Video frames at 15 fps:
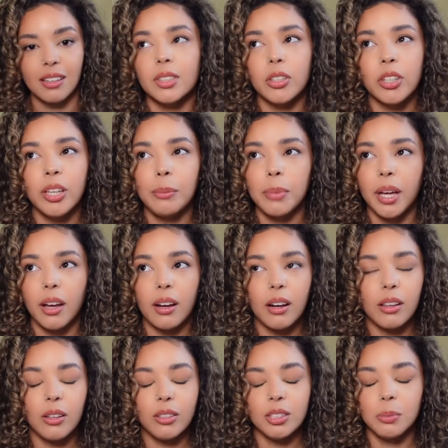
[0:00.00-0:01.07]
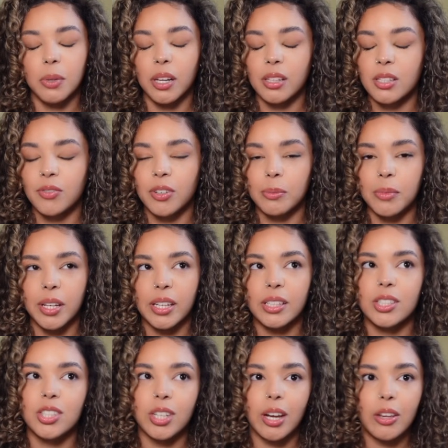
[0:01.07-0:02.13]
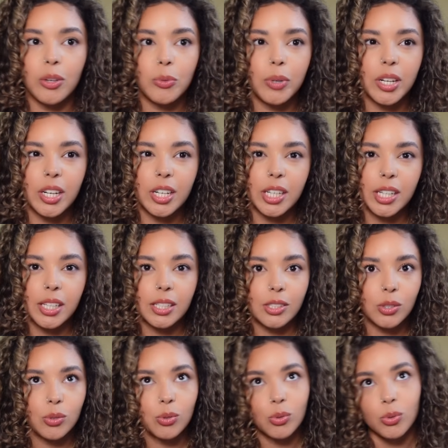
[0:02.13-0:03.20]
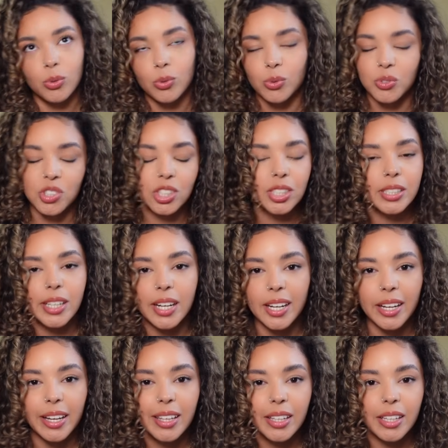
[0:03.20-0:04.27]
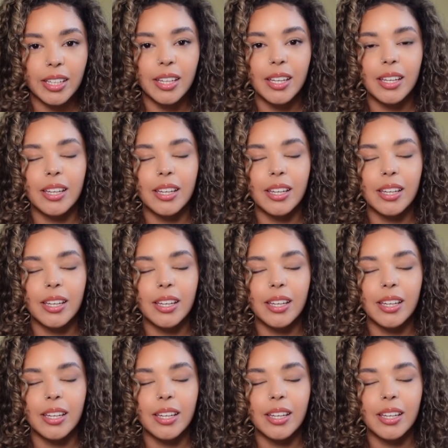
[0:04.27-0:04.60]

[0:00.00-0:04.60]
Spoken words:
Looking back on those months from like January to July, like